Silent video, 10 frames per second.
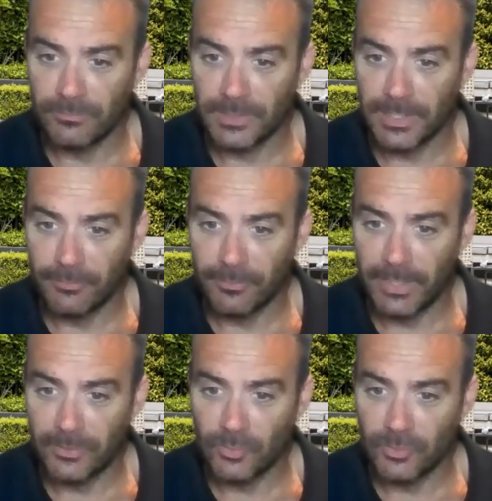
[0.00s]
setup from
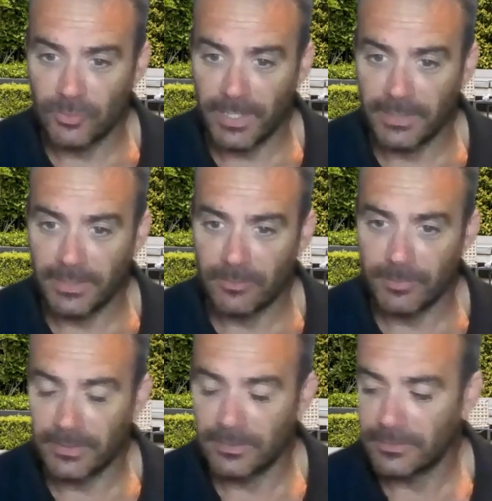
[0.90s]
Outdoors Domain, that'll
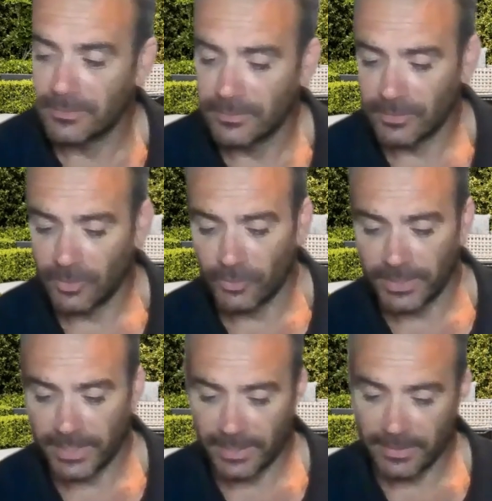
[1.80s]
be on
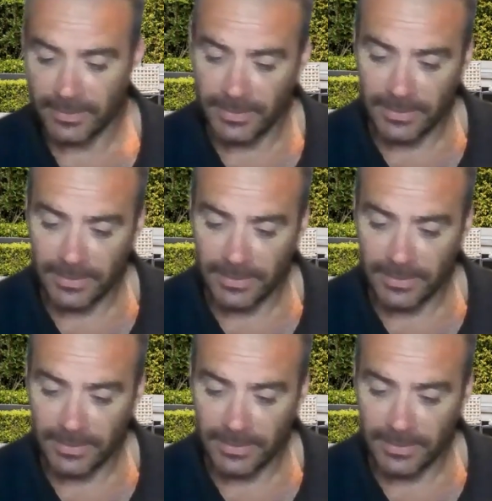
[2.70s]
there.